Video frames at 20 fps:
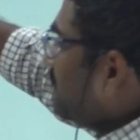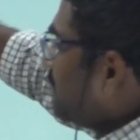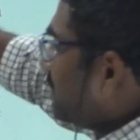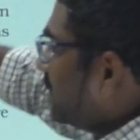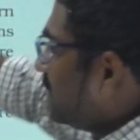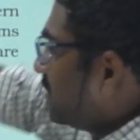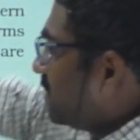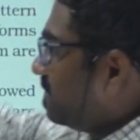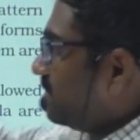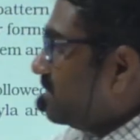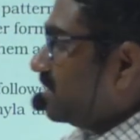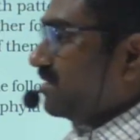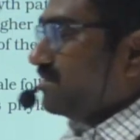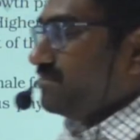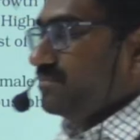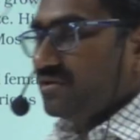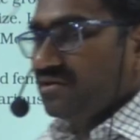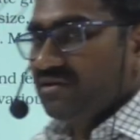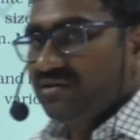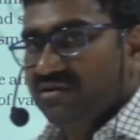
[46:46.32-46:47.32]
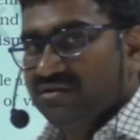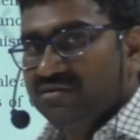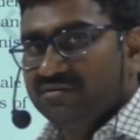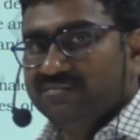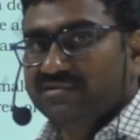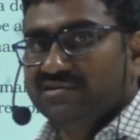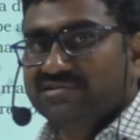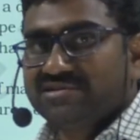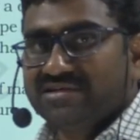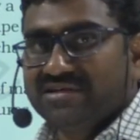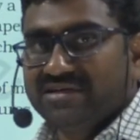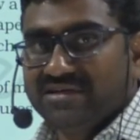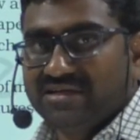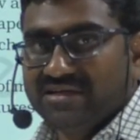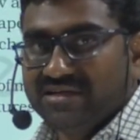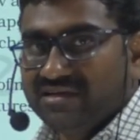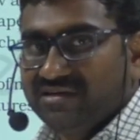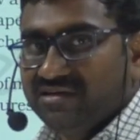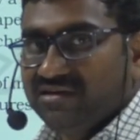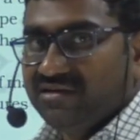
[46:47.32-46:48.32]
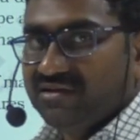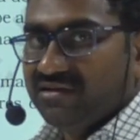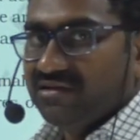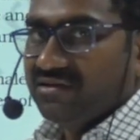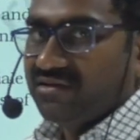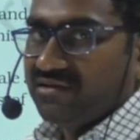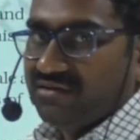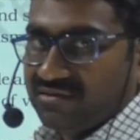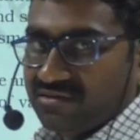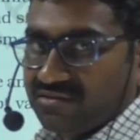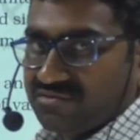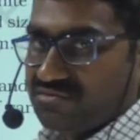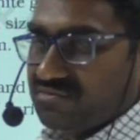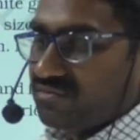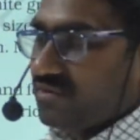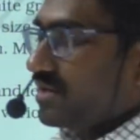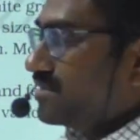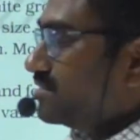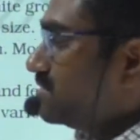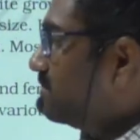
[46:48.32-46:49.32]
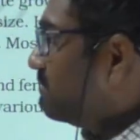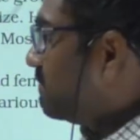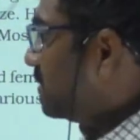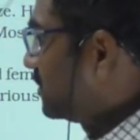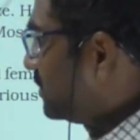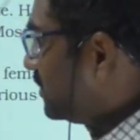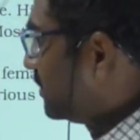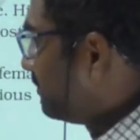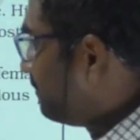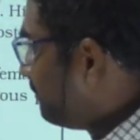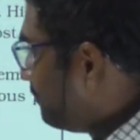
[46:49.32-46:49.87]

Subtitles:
the kingdom Animalia, you will study it in detail in the zoology part.